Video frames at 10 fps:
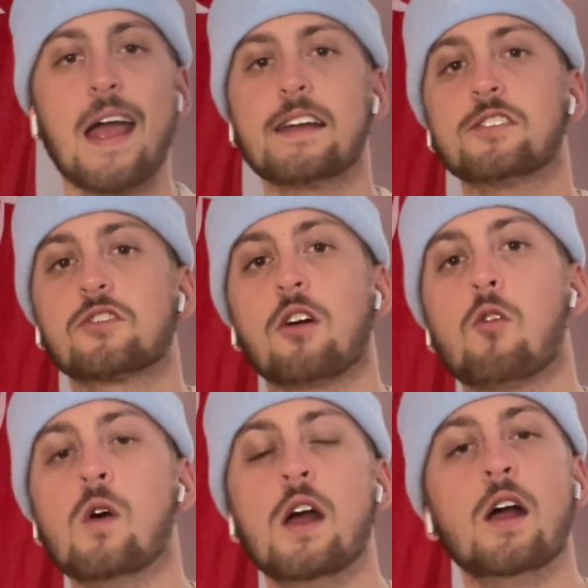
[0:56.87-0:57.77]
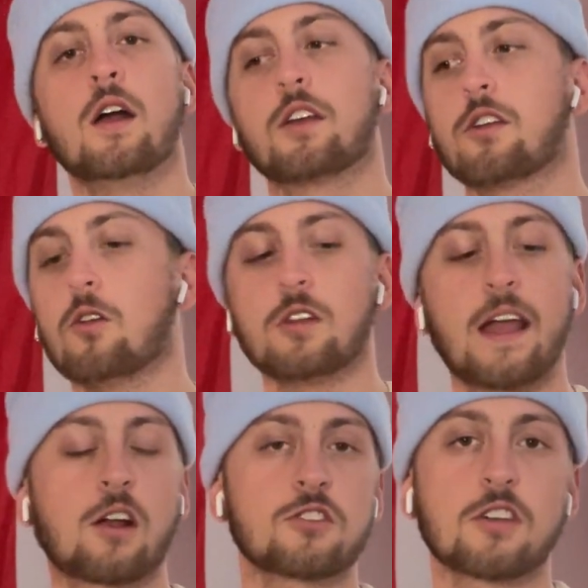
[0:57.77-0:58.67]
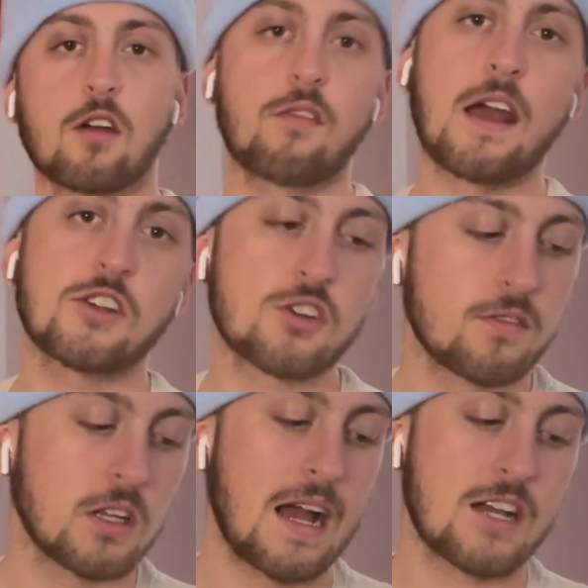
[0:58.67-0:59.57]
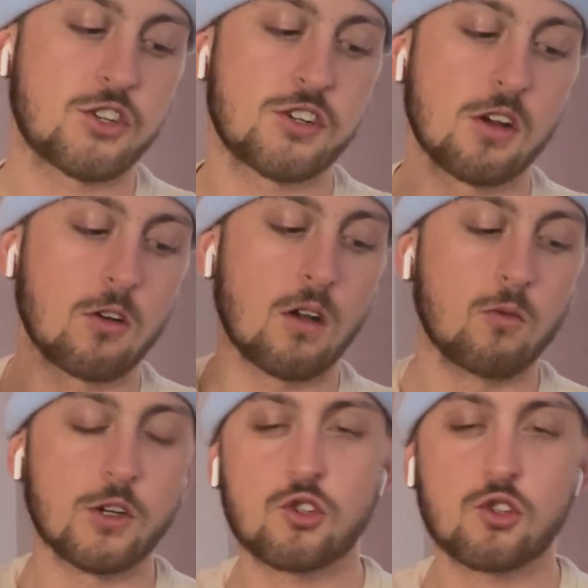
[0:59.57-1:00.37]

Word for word: And so, you know, Lakers took advantage of it last year with